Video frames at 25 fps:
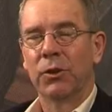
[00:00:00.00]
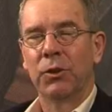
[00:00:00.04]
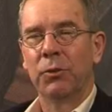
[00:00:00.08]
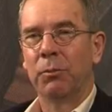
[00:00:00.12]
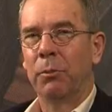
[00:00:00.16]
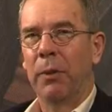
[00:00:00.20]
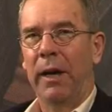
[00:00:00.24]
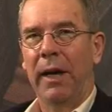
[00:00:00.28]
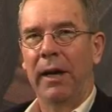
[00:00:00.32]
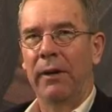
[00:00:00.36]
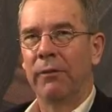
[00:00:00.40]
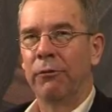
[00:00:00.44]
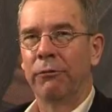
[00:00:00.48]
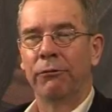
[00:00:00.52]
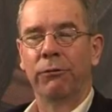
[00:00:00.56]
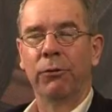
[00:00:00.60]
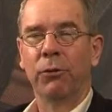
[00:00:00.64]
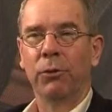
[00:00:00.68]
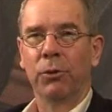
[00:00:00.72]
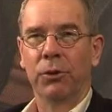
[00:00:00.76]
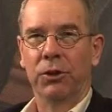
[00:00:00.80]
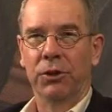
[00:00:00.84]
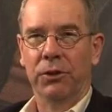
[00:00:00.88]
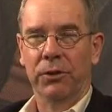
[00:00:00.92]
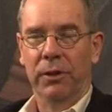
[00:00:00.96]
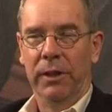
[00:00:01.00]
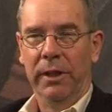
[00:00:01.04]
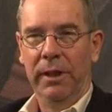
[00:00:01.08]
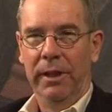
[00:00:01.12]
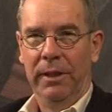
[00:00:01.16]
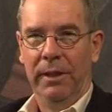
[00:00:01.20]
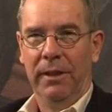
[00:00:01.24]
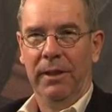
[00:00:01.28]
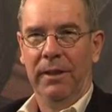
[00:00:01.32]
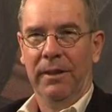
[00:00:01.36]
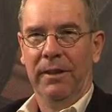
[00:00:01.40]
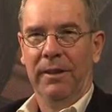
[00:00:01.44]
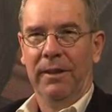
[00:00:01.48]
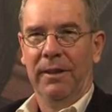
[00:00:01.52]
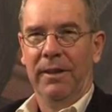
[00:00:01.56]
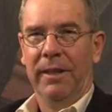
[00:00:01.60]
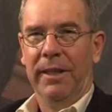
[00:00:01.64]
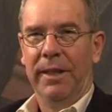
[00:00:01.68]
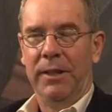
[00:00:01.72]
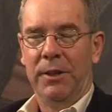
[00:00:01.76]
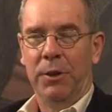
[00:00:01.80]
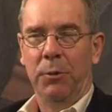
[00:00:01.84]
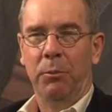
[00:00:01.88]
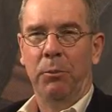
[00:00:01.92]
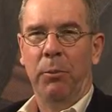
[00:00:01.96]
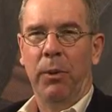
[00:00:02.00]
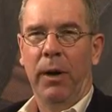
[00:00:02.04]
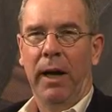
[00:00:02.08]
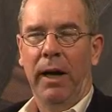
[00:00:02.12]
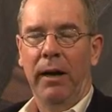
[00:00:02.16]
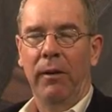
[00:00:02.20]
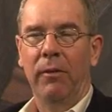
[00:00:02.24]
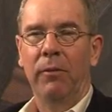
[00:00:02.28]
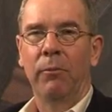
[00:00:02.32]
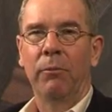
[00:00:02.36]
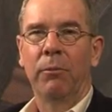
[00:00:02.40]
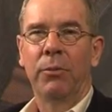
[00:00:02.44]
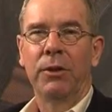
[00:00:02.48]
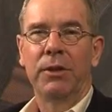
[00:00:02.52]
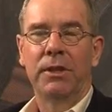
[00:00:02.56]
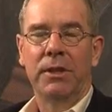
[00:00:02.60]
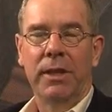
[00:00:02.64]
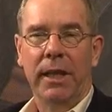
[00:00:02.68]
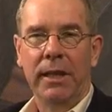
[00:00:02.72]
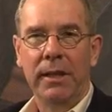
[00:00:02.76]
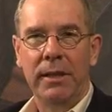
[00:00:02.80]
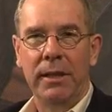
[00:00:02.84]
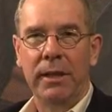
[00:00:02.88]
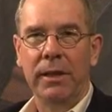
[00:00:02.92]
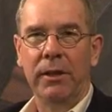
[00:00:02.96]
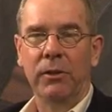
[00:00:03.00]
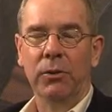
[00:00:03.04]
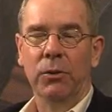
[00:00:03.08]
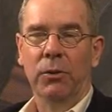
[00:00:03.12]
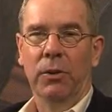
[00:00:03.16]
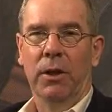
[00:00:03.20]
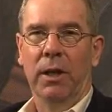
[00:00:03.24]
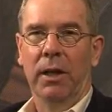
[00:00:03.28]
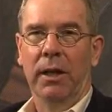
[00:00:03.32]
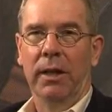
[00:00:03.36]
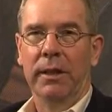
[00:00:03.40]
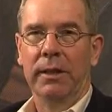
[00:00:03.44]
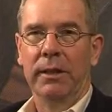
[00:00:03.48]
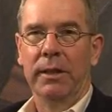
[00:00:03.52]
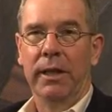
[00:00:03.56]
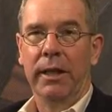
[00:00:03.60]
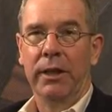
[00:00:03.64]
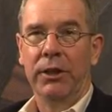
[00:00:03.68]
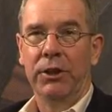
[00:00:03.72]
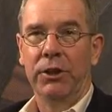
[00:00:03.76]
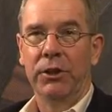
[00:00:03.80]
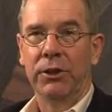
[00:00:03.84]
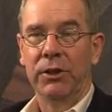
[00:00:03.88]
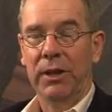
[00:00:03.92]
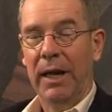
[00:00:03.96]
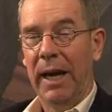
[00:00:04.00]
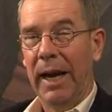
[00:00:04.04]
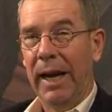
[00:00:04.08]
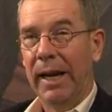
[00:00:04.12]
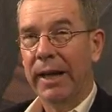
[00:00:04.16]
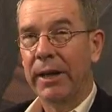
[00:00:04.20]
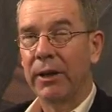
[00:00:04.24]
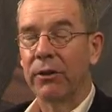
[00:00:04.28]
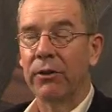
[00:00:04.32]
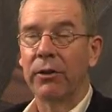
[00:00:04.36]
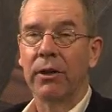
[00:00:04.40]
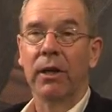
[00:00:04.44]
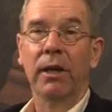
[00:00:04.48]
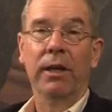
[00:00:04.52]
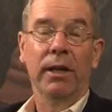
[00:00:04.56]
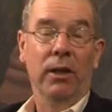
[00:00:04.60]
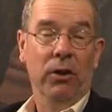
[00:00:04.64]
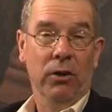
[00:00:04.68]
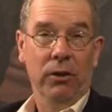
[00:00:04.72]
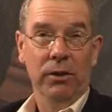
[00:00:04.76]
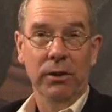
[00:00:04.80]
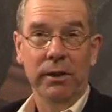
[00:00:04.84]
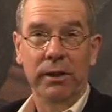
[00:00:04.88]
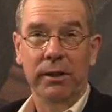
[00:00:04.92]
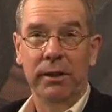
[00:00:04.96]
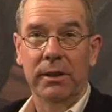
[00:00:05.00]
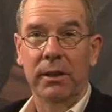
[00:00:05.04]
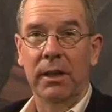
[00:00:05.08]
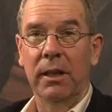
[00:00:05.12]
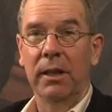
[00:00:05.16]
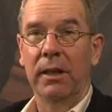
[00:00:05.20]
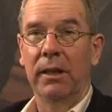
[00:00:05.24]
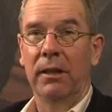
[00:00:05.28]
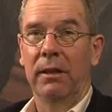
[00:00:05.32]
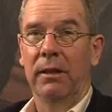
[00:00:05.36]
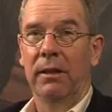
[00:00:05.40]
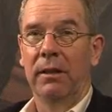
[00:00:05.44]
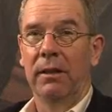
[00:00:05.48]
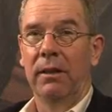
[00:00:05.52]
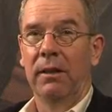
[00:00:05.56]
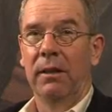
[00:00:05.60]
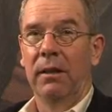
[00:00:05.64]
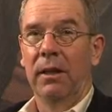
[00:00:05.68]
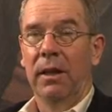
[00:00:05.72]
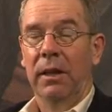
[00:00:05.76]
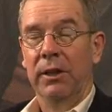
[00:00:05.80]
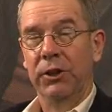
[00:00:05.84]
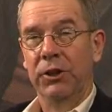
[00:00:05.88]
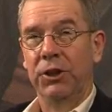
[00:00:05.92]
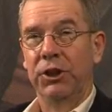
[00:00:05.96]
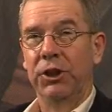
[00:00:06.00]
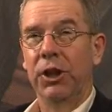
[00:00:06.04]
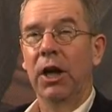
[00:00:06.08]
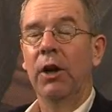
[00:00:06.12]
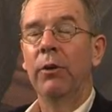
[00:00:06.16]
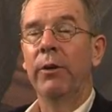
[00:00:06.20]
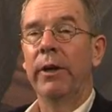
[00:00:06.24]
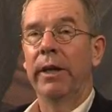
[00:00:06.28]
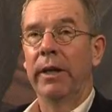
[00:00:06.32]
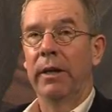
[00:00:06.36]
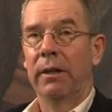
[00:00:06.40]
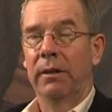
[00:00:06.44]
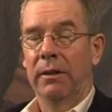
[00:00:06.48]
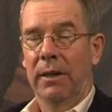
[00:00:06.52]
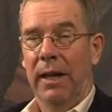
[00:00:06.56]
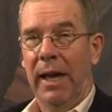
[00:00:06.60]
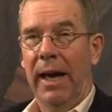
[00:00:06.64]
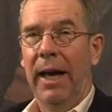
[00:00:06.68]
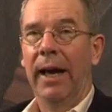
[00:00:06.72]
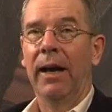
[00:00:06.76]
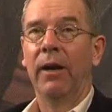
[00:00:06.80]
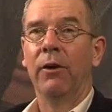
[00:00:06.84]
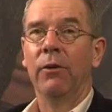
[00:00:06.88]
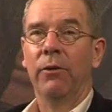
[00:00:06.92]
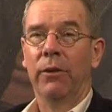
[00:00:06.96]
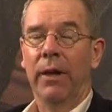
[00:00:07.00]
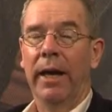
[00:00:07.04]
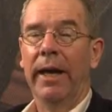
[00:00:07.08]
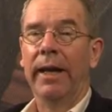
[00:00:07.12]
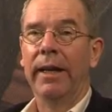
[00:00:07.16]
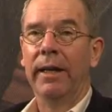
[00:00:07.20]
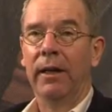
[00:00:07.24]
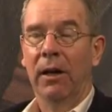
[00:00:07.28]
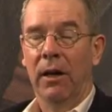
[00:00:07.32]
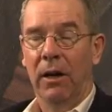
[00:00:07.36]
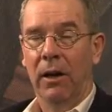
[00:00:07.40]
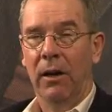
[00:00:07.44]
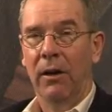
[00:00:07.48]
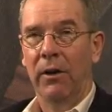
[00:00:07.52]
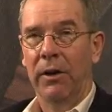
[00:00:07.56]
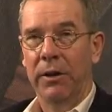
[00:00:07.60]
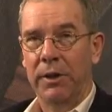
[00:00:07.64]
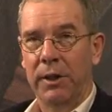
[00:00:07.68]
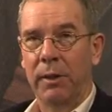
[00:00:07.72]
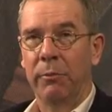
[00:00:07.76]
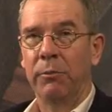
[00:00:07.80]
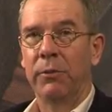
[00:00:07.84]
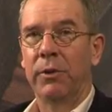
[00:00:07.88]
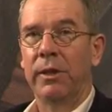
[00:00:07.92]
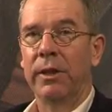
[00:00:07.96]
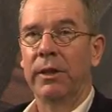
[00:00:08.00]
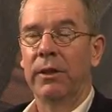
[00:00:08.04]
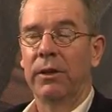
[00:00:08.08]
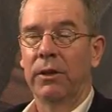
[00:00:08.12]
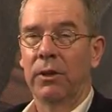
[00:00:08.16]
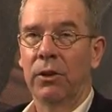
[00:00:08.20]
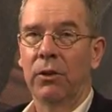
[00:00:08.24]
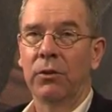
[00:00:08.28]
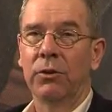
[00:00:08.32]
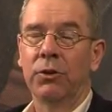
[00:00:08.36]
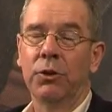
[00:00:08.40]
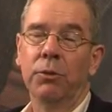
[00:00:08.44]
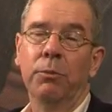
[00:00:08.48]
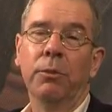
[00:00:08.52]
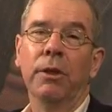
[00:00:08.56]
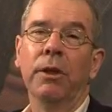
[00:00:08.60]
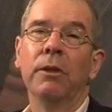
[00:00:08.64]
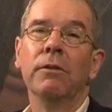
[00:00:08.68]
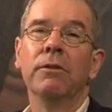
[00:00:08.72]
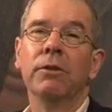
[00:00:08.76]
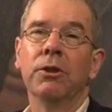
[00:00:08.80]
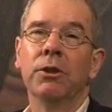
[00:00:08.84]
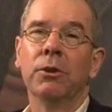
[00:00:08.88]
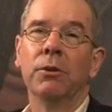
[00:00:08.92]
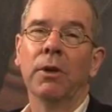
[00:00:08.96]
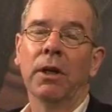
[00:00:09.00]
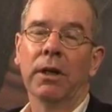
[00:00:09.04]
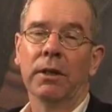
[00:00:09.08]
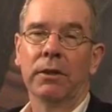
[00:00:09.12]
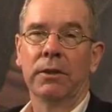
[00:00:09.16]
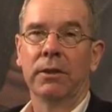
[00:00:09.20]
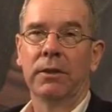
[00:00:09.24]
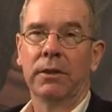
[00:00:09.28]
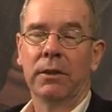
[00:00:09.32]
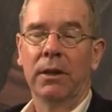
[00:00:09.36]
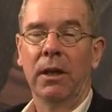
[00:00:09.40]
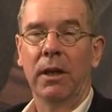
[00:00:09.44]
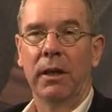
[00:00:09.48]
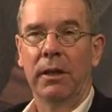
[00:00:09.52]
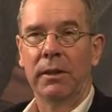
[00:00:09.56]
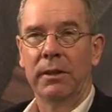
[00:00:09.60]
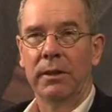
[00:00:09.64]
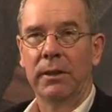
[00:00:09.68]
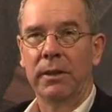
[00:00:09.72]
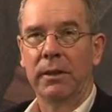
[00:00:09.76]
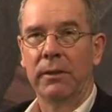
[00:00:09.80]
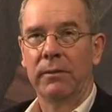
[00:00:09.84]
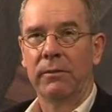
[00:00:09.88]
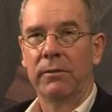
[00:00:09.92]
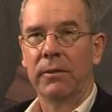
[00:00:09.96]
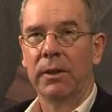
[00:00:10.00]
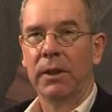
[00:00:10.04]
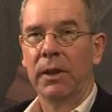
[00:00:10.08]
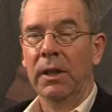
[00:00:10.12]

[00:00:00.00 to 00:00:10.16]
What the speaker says: not about forgery, it's about presenting organisations accurately, honestly, and showing how they are attempting to contribute to our society.